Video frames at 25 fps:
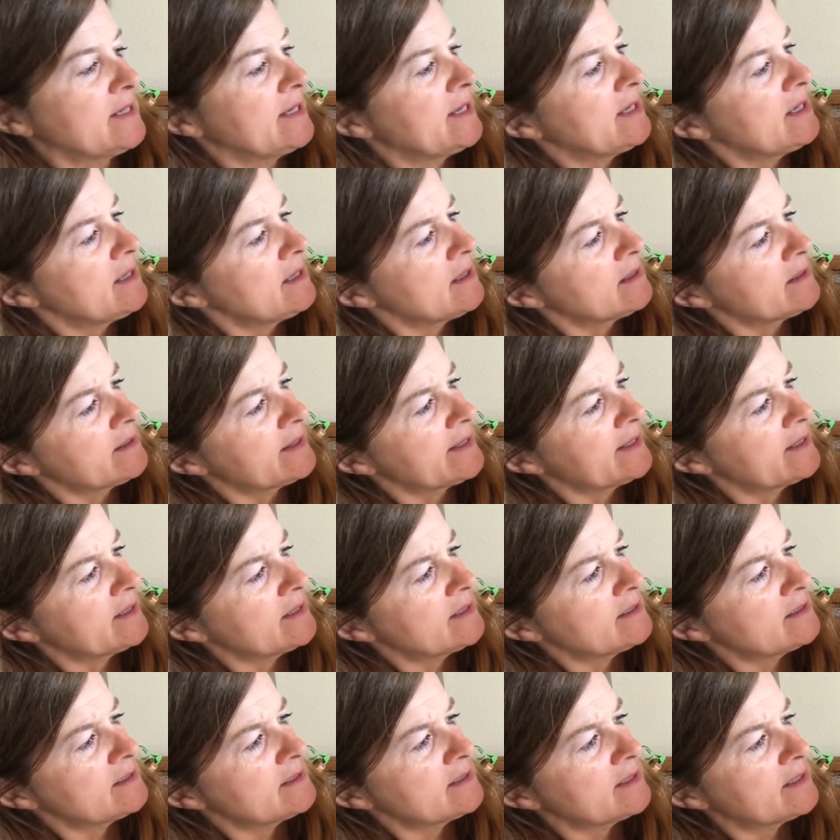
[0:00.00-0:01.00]

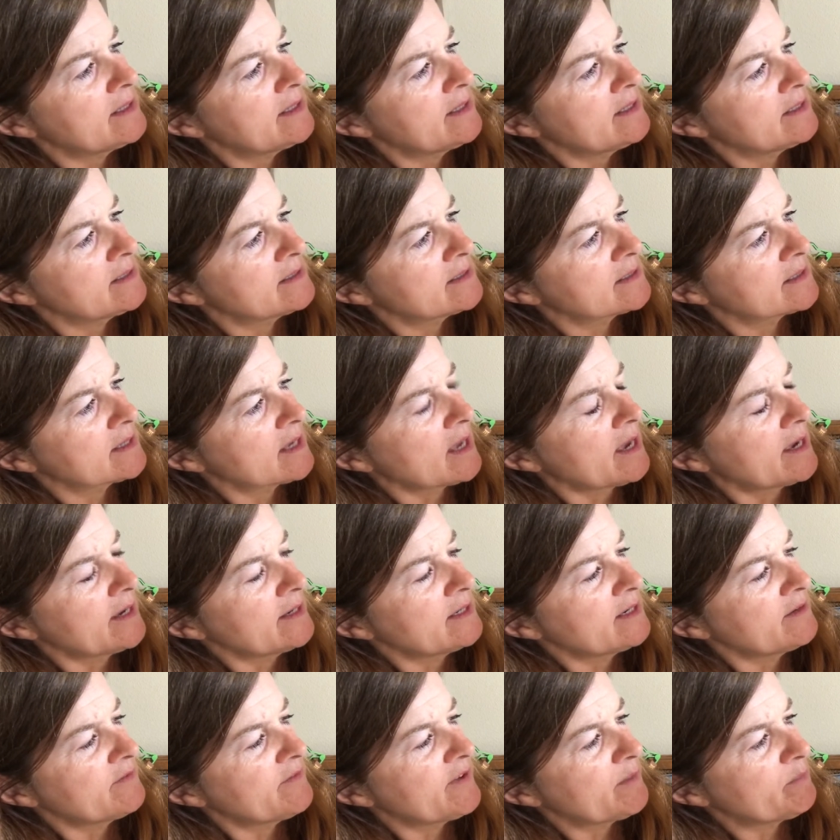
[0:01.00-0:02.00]
England is kind
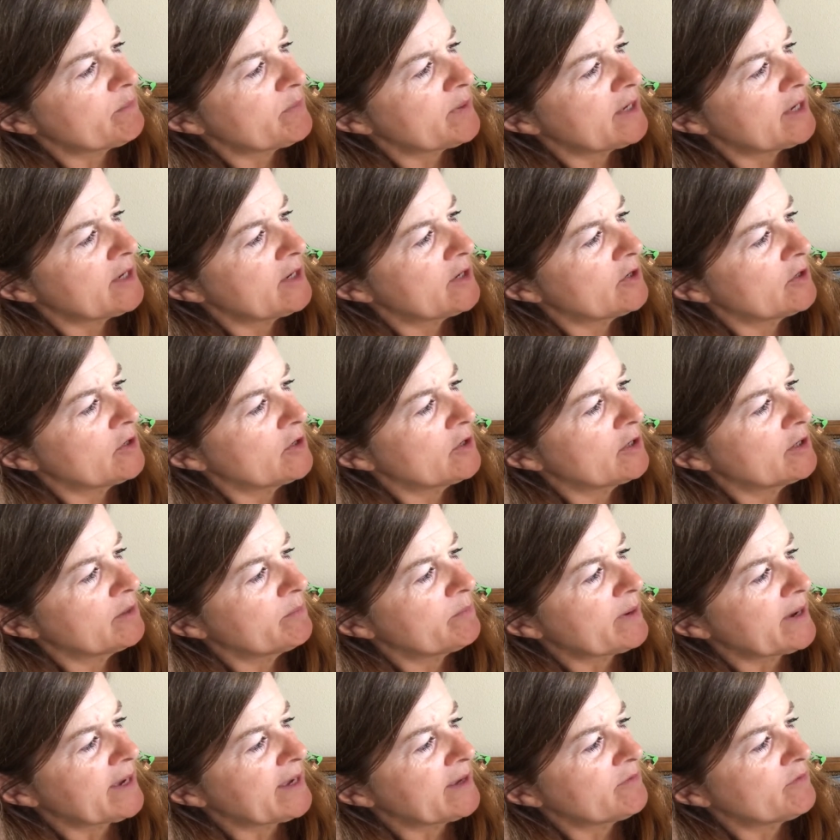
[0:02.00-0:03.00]
of up here
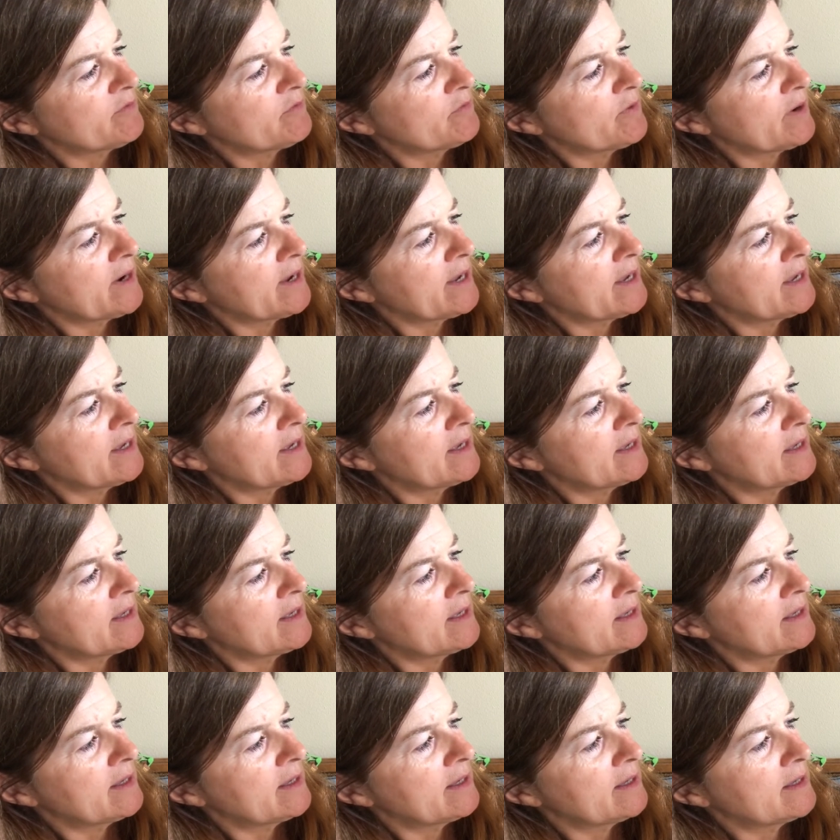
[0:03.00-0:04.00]
by
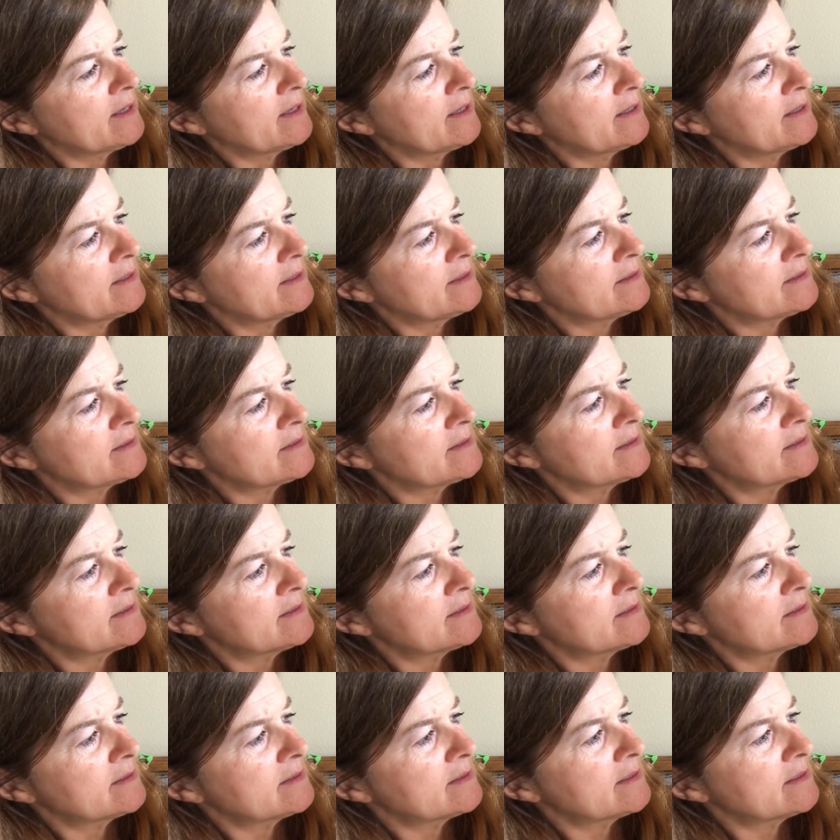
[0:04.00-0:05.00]
France,
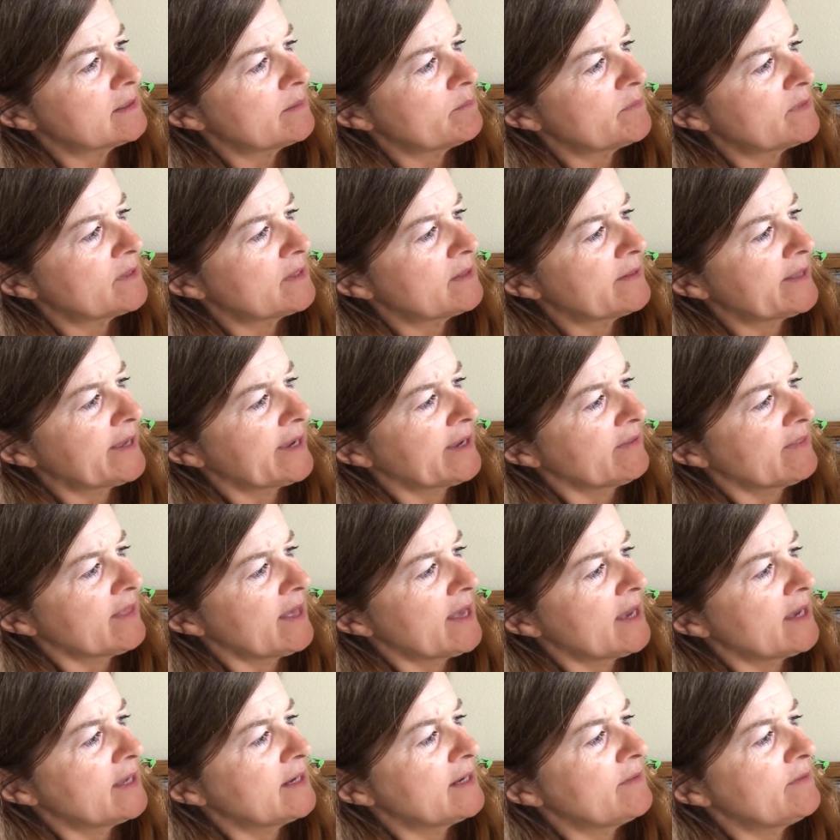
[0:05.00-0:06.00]
something like
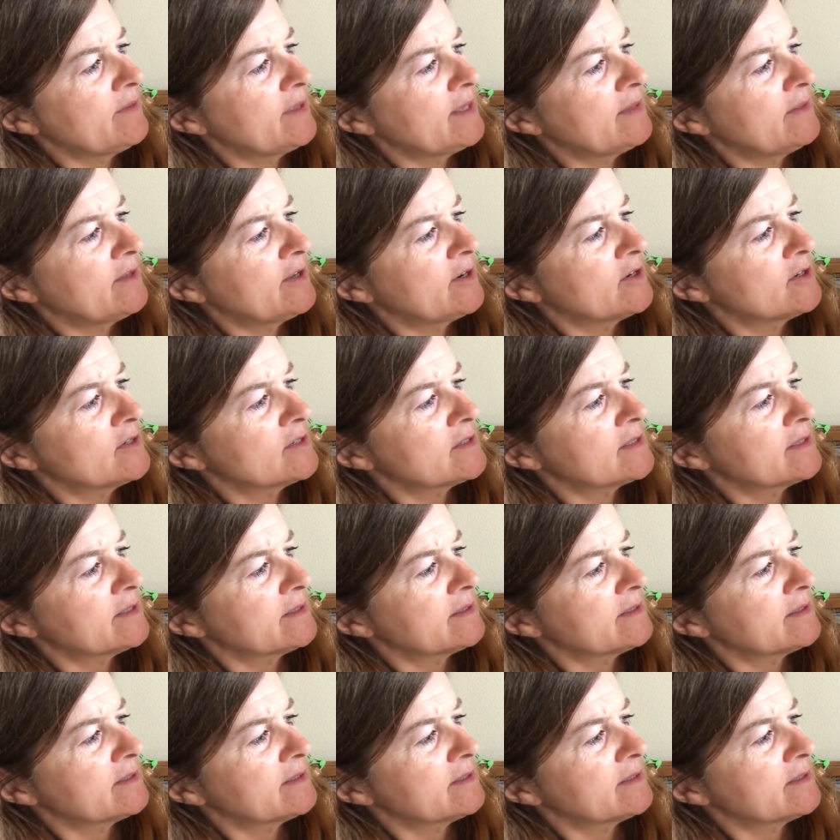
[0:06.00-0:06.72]
that, and then there's